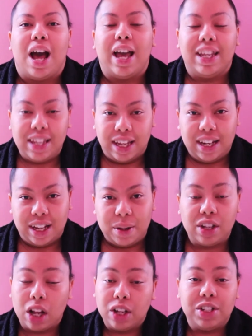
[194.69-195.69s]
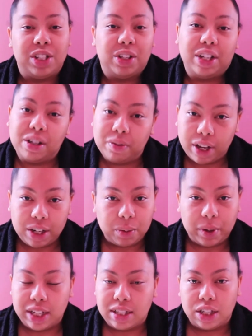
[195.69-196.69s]
I get it. Y'all are still gonna find a
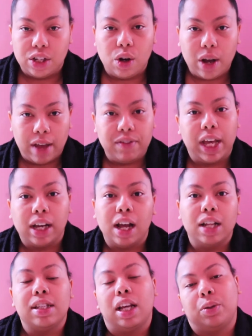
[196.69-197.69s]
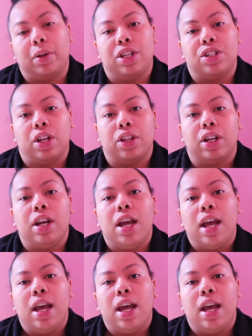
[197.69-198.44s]
way to, have that contact with each other.